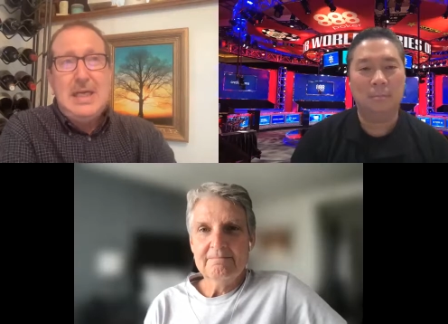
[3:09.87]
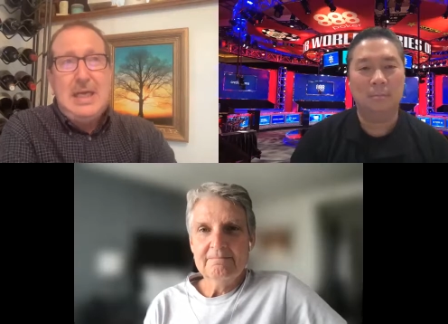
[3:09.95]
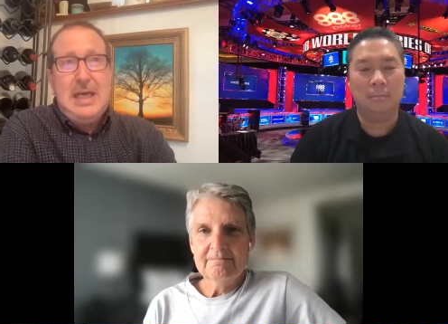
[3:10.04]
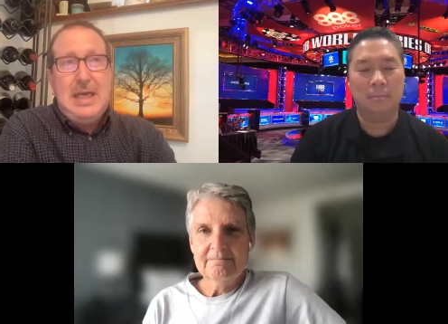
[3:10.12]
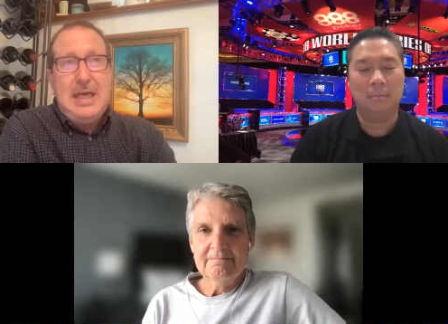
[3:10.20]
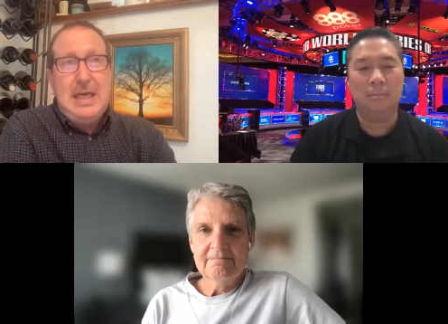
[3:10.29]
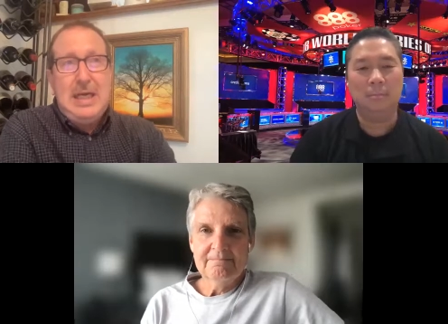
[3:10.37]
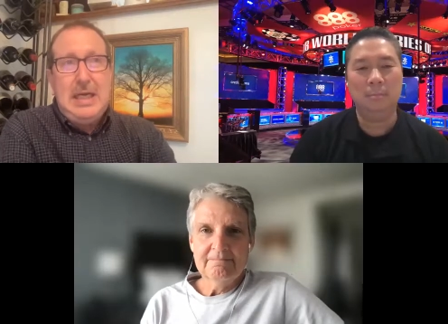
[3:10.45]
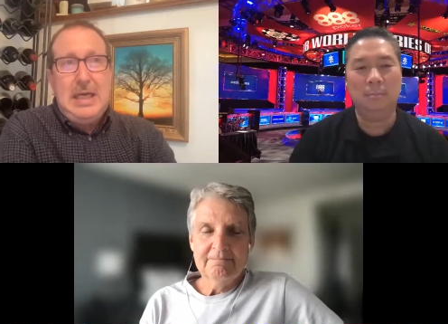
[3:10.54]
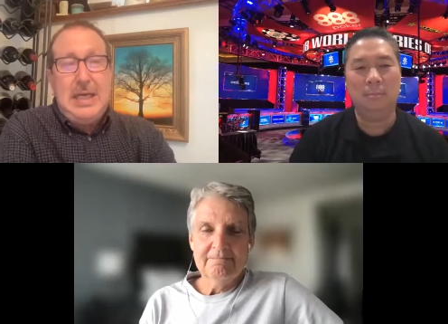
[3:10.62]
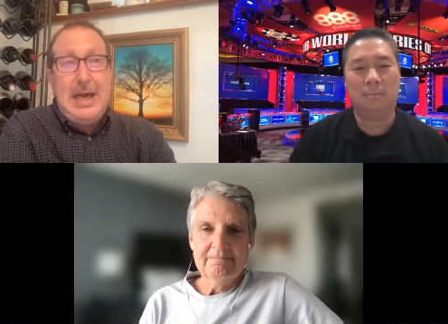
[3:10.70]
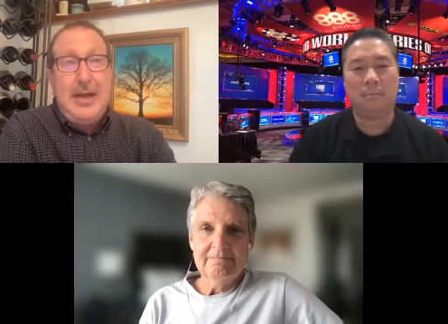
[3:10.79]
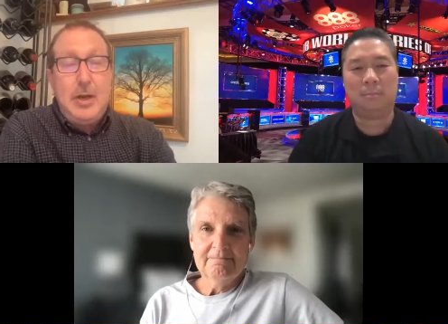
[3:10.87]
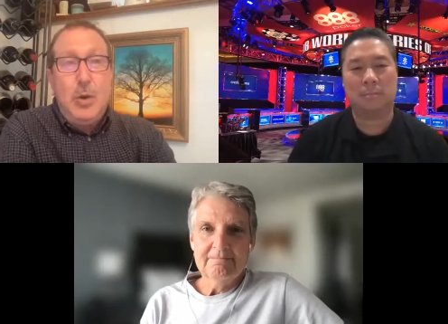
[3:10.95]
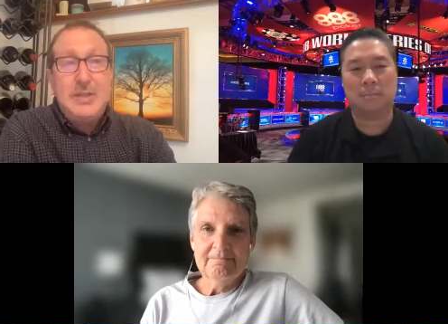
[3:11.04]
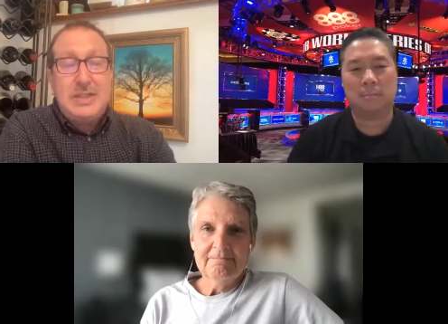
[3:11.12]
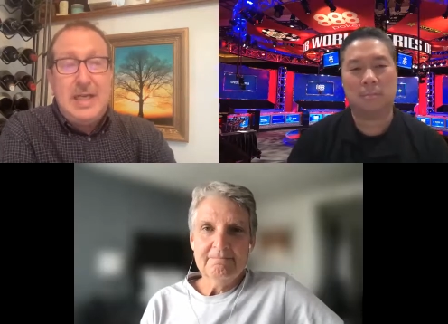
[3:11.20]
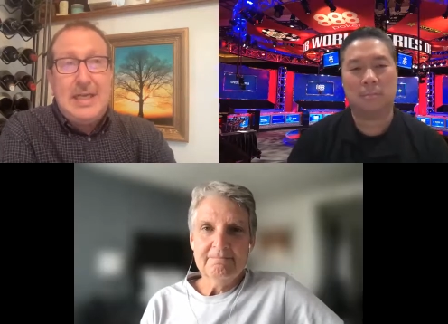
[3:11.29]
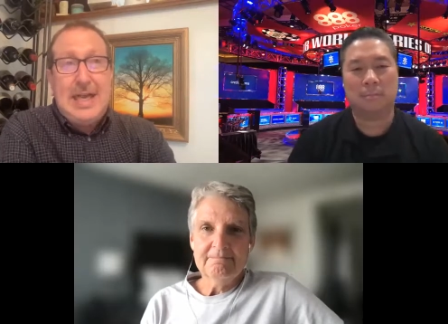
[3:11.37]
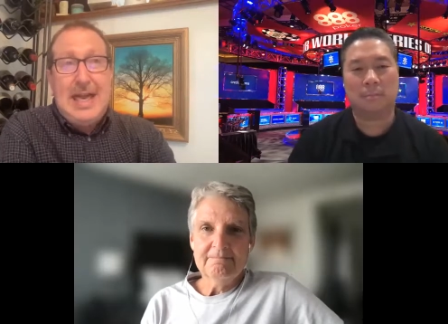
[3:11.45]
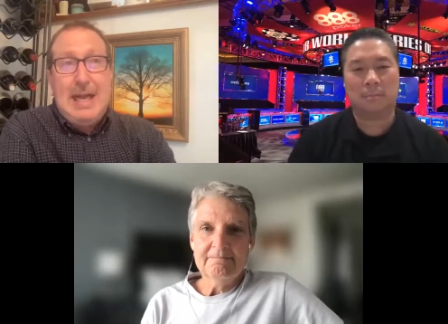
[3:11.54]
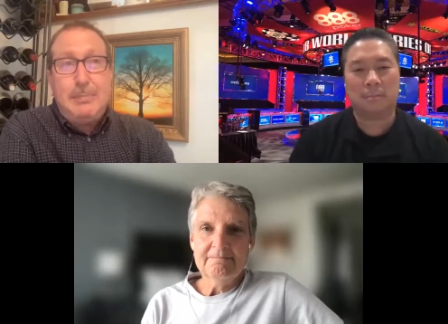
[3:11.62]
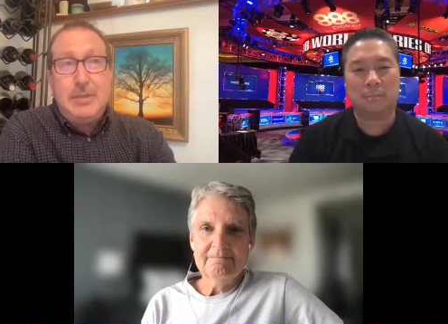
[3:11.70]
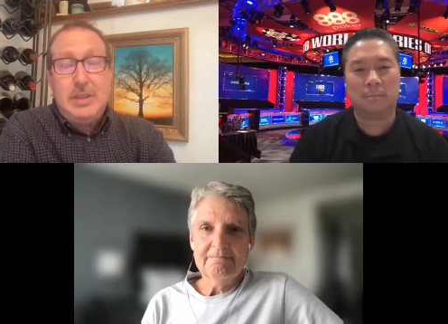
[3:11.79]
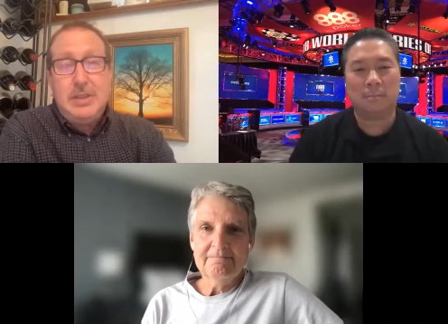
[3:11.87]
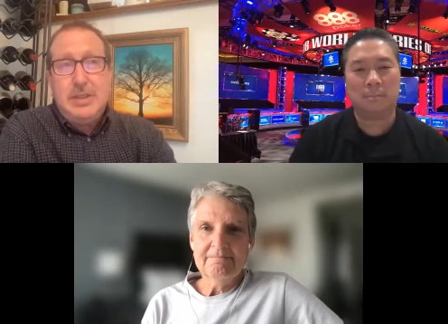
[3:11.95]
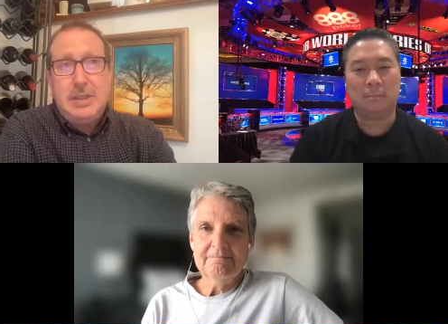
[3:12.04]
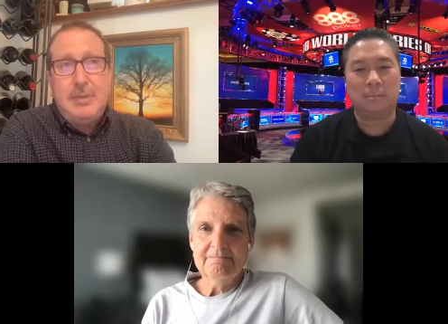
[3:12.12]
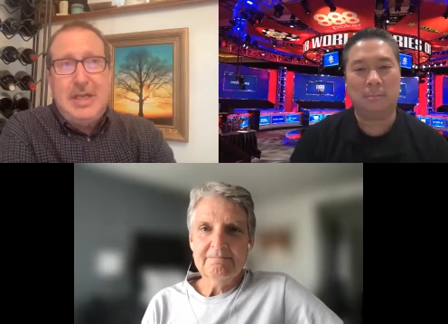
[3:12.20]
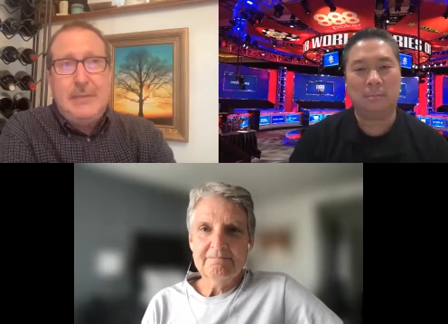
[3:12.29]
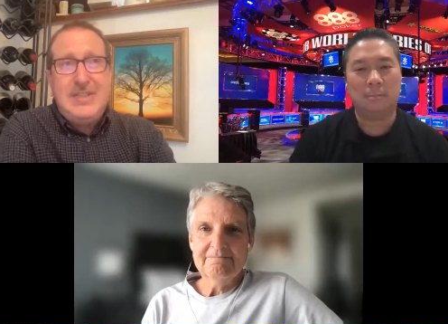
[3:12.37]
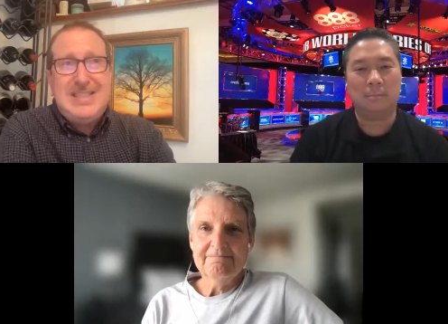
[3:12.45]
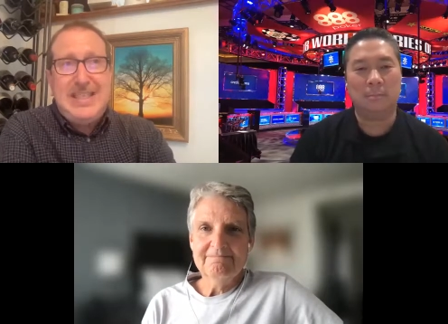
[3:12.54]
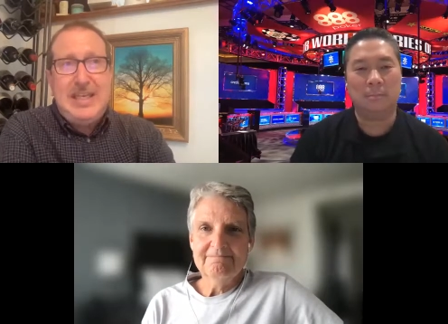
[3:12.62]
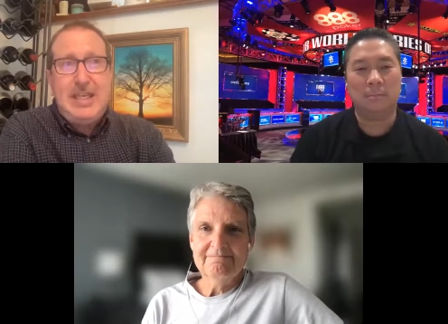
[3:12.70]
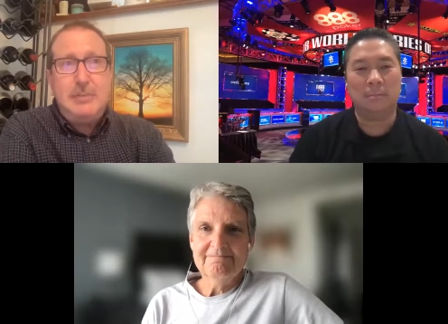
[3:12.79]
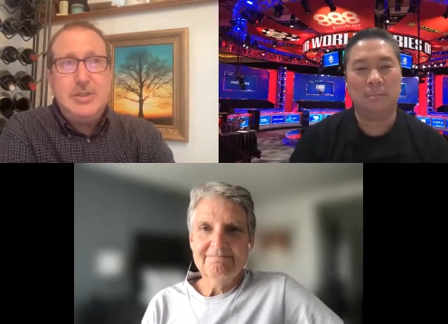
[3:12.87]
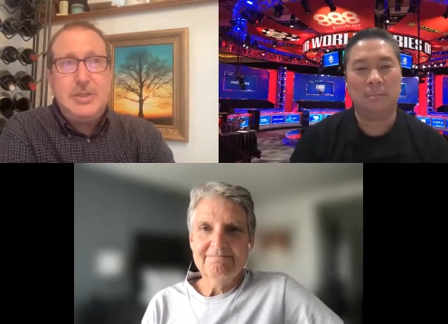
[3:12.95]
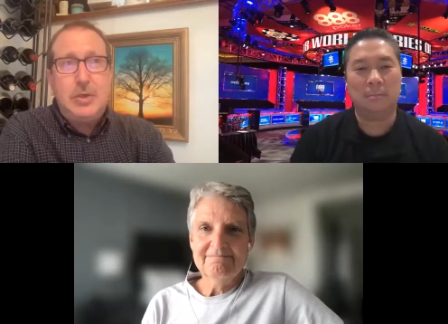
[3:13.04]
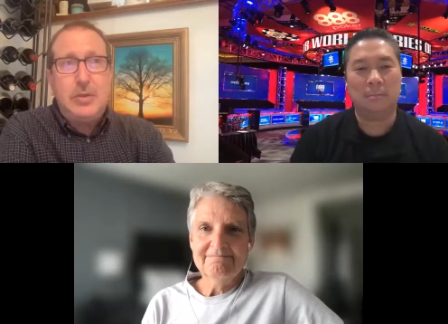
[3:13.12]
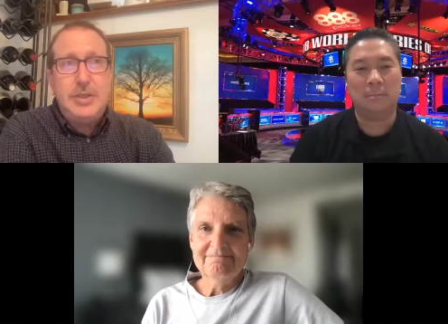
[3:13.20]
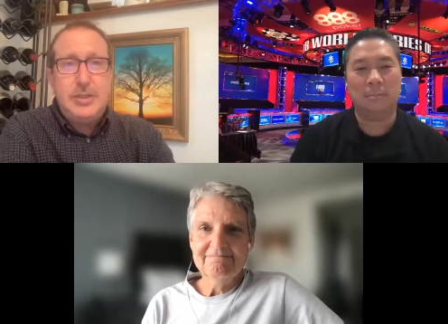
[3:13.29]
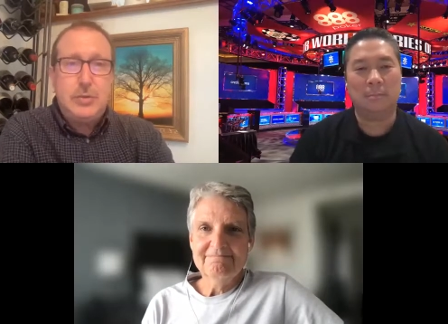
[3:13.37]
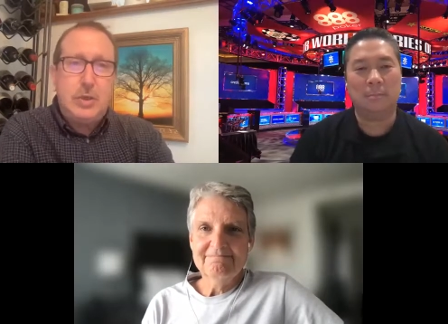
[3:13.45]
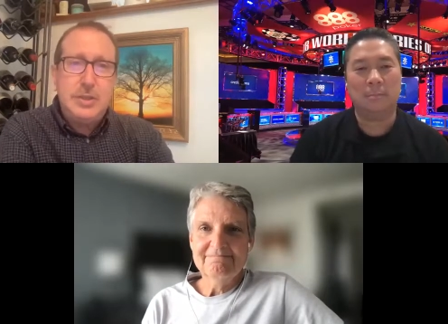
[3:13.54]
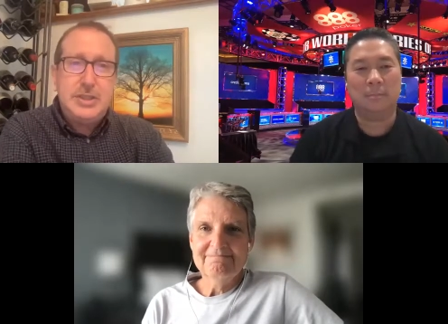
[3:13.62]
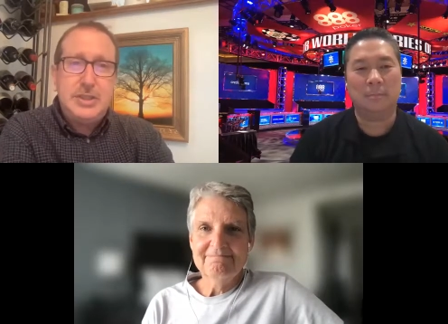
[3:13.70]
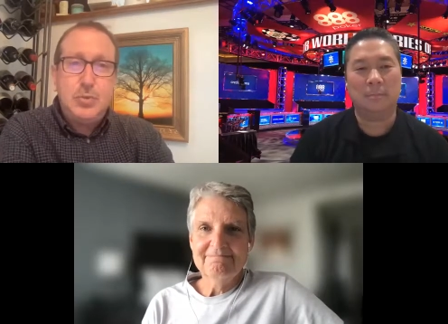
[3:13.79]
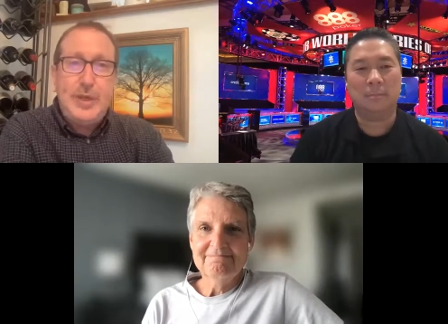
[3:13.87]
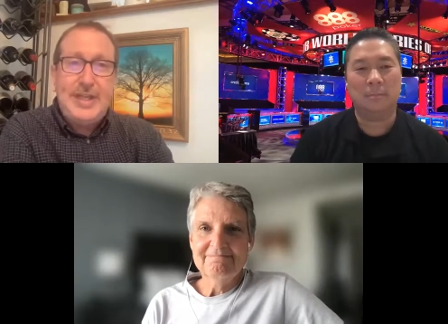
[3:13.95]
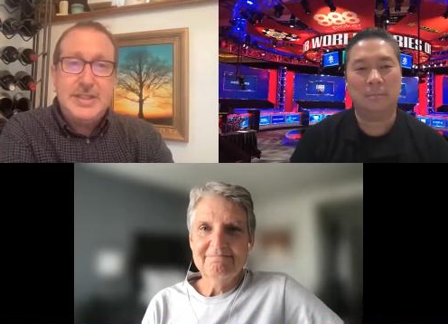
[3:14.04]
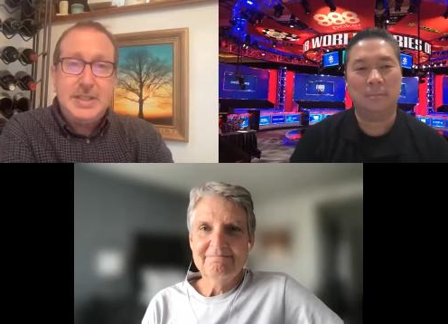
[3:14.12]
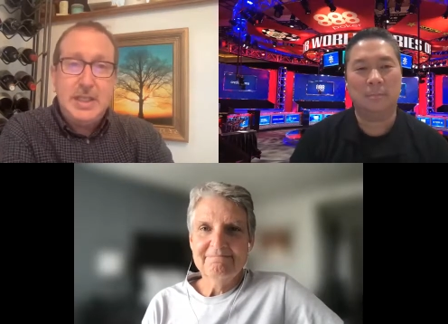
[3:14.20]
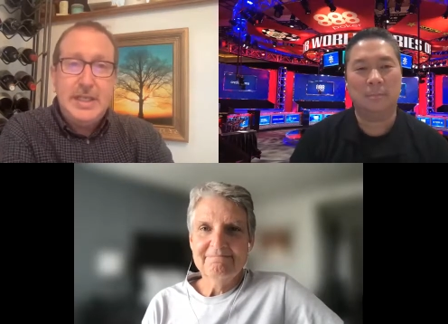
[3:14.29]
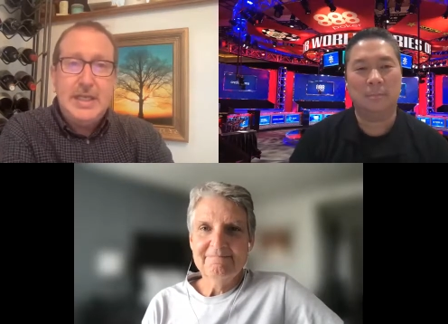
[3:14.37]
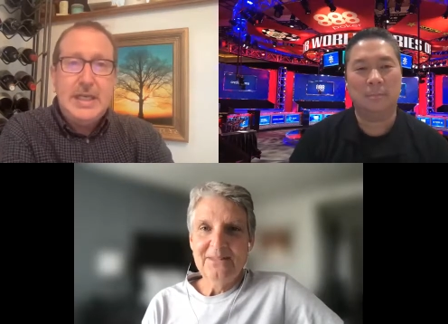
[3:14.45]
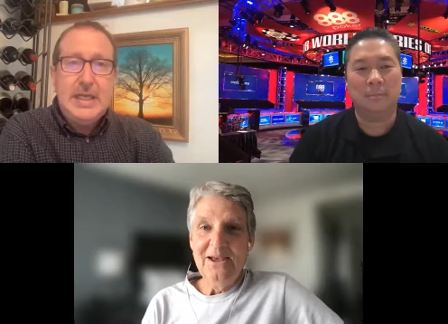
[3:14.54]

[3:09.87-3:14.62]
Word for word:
Speaker 1: Uh, and now I know it's not going to happen because I mean every team is only as strong as its weakest link.